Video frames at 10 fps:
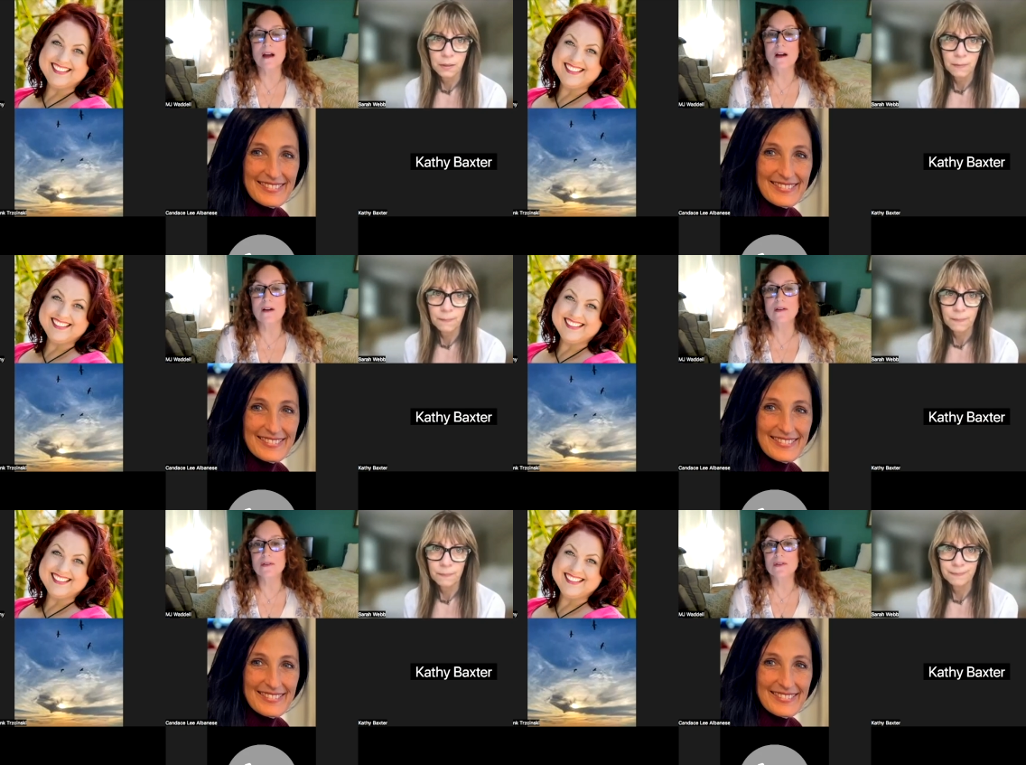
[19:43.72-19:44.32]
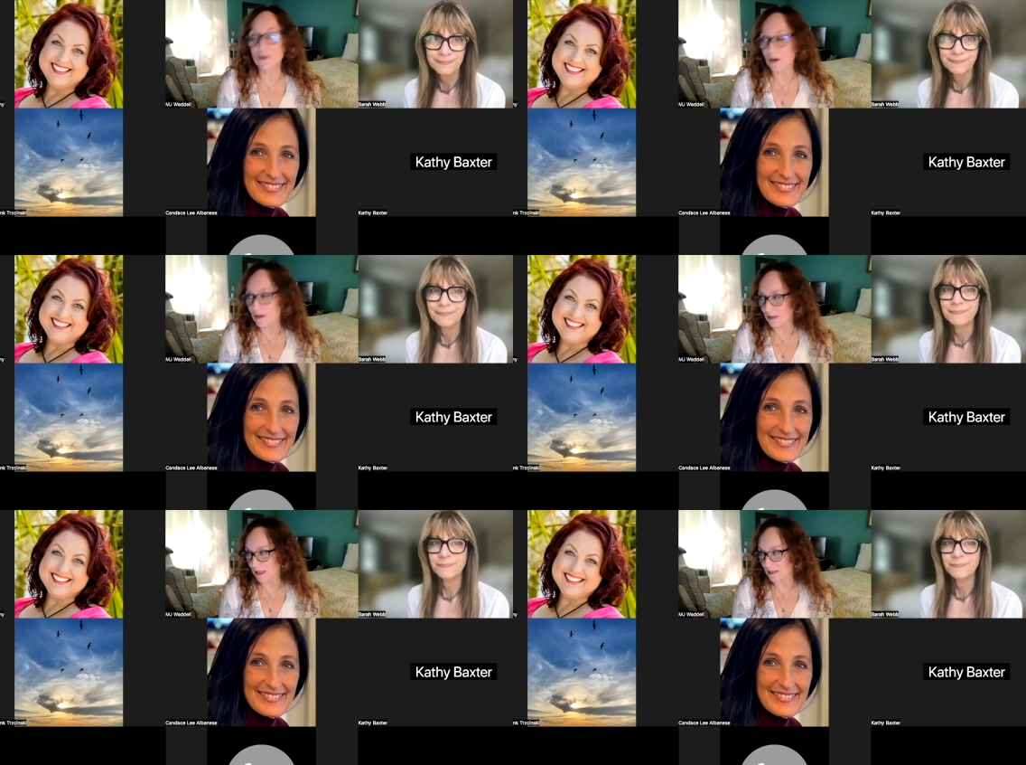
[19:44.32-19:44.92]
Speaker 1: are
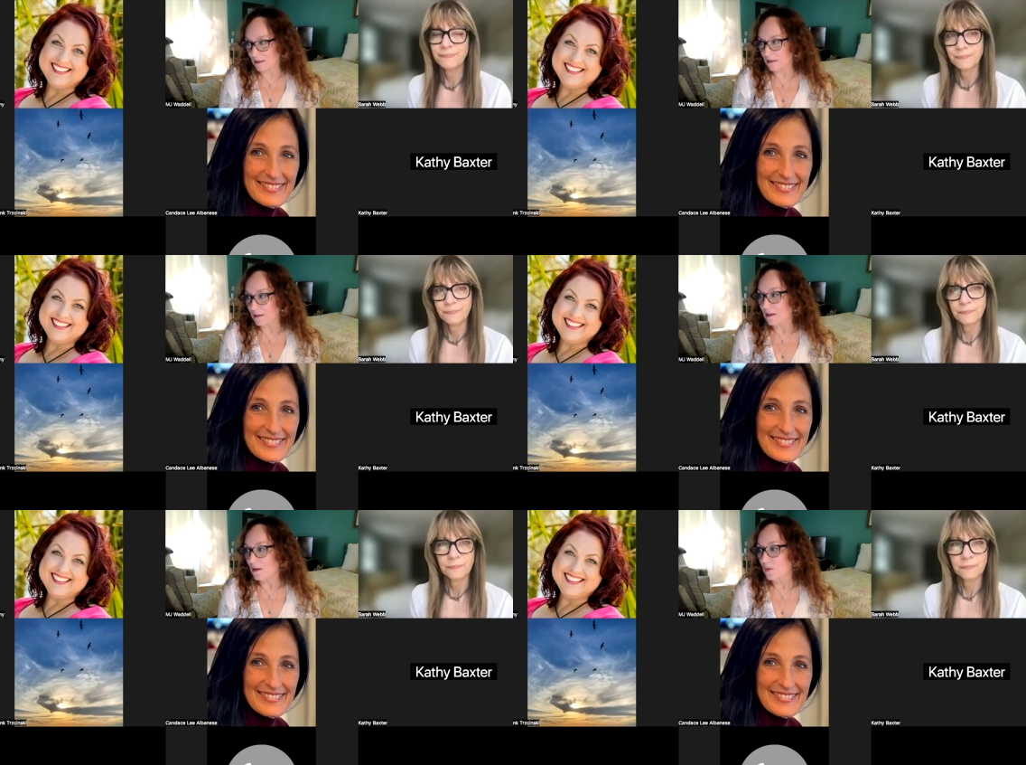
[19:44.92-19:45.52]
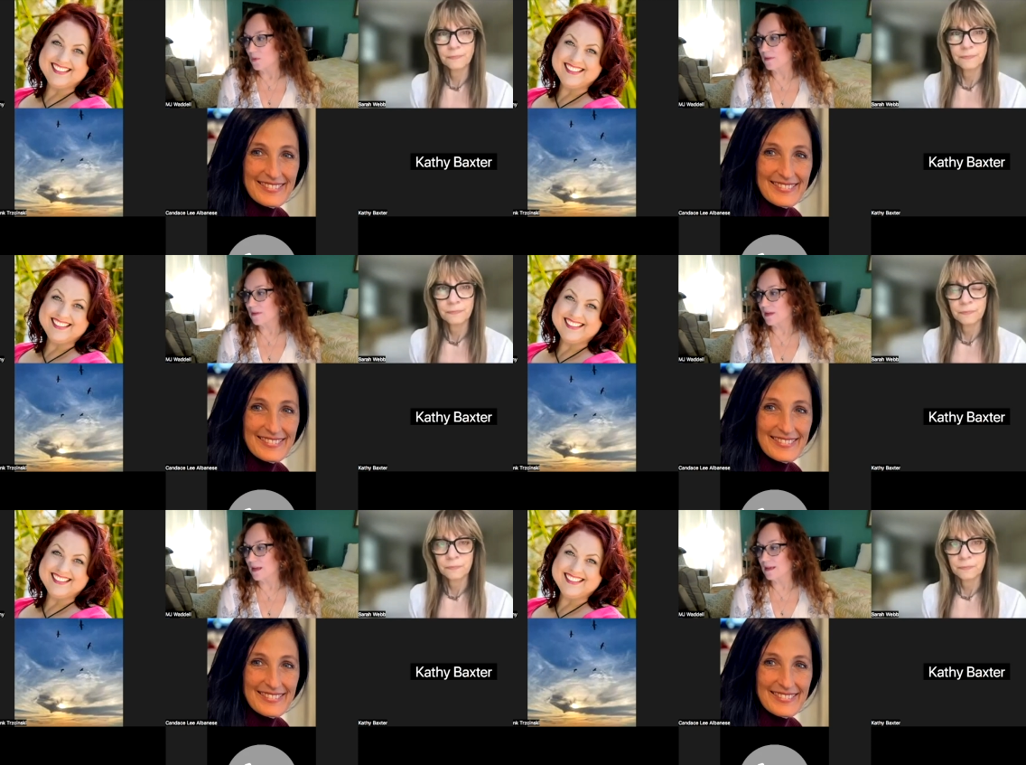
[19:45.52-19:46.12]
struggling
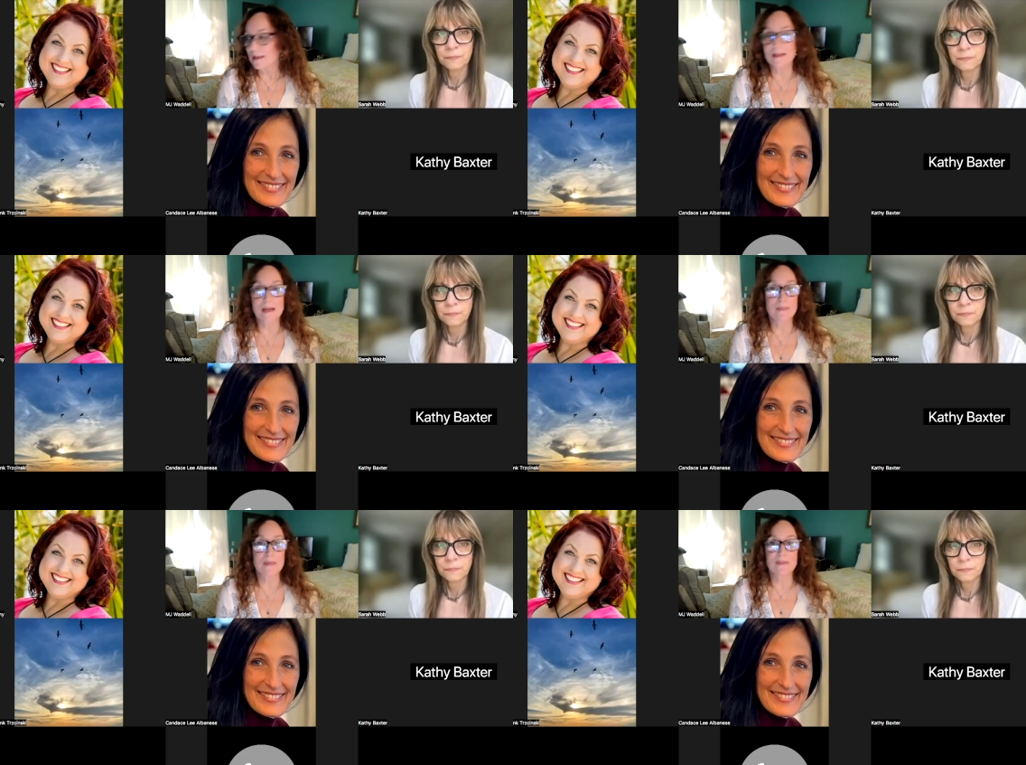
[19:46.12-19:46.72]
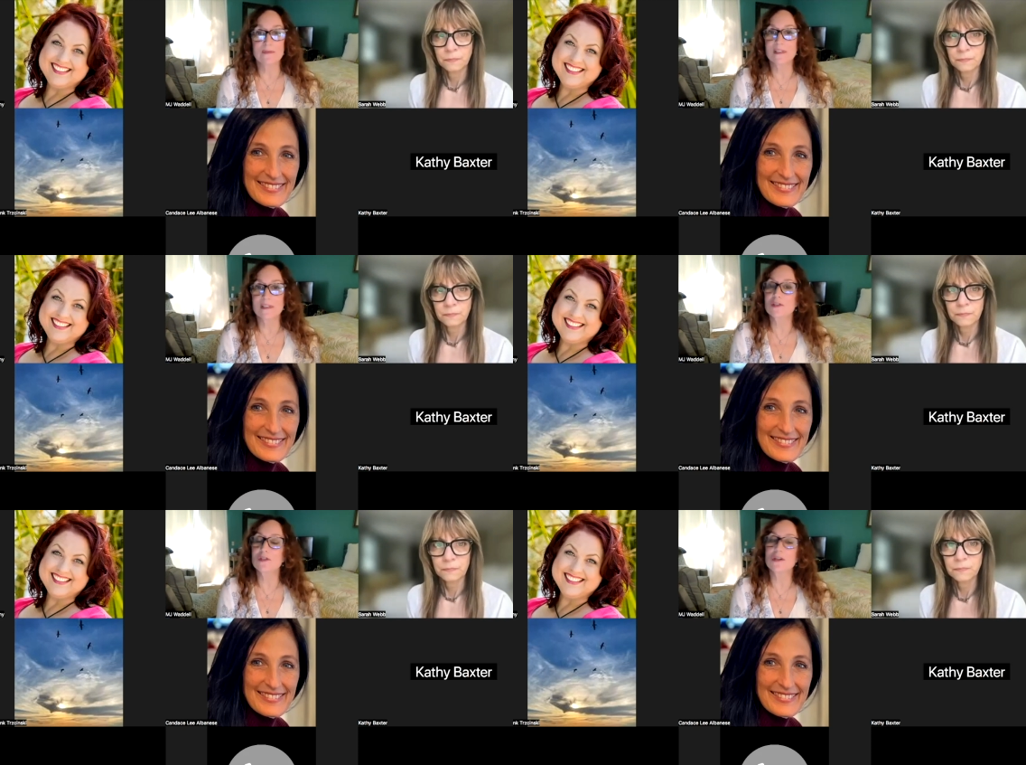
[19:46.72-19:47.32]
with any type of
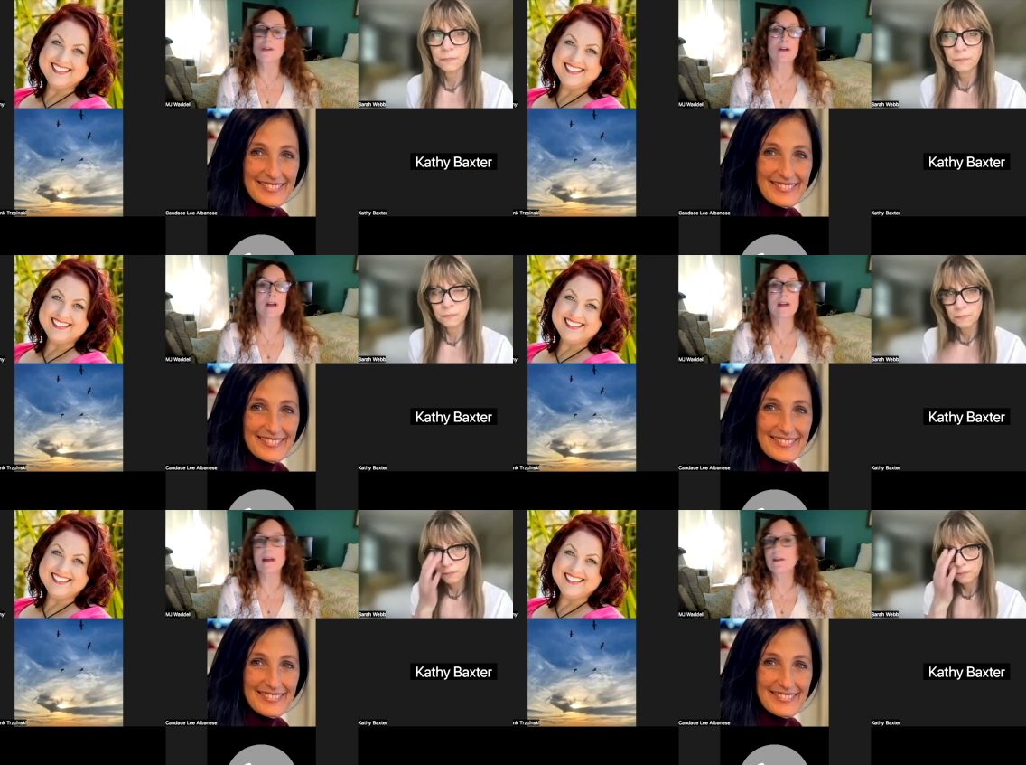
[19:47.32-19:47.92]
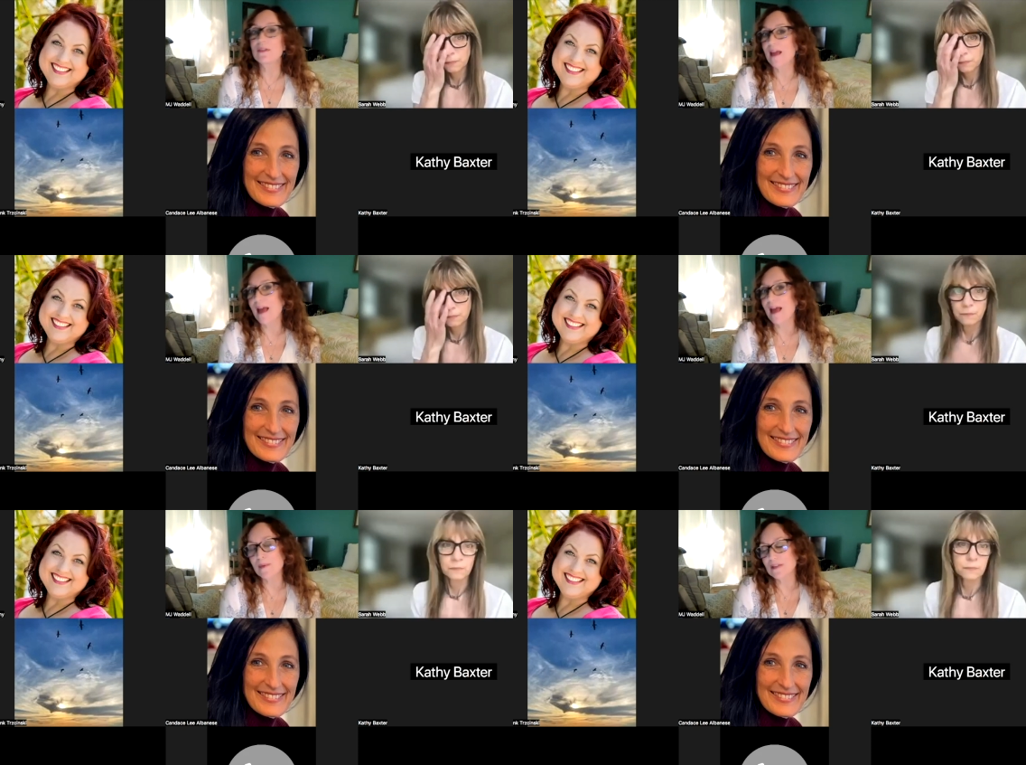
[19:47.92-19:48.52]
addiction or unhealthy
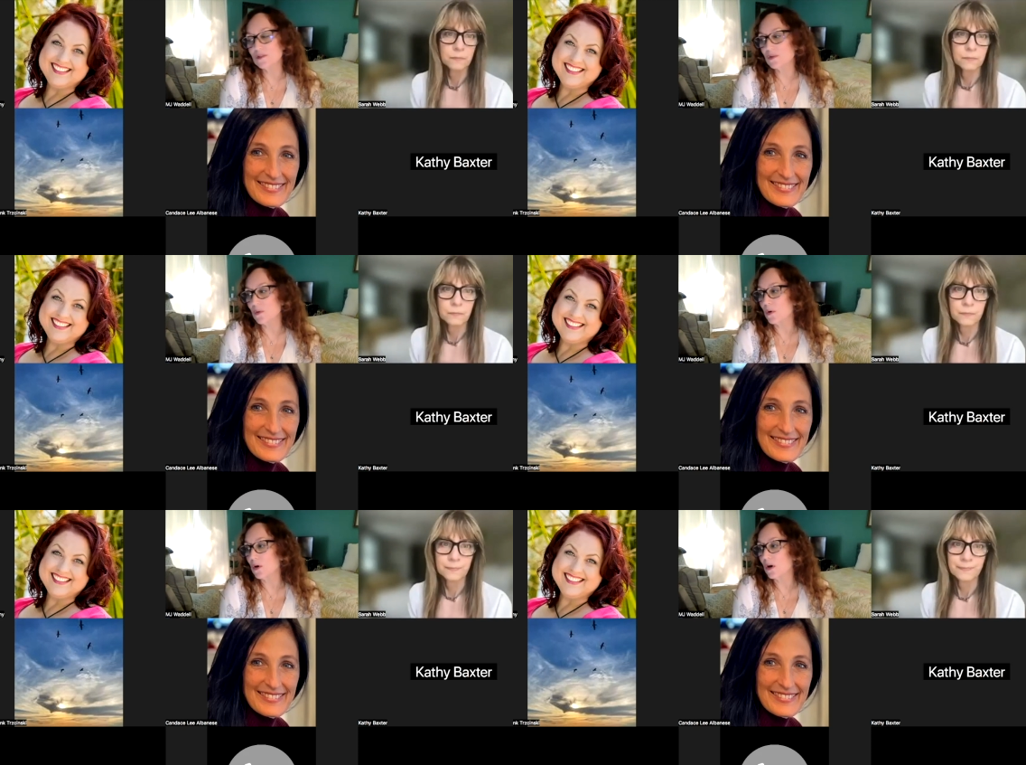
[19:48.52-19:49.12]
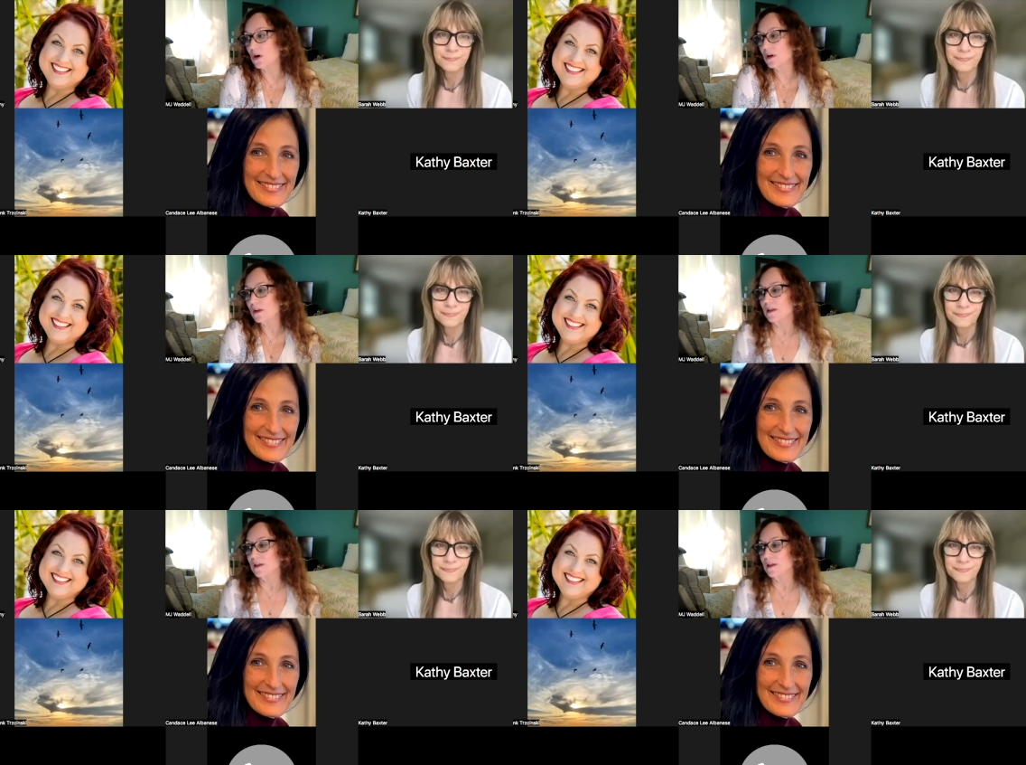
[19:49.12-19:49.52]
habits or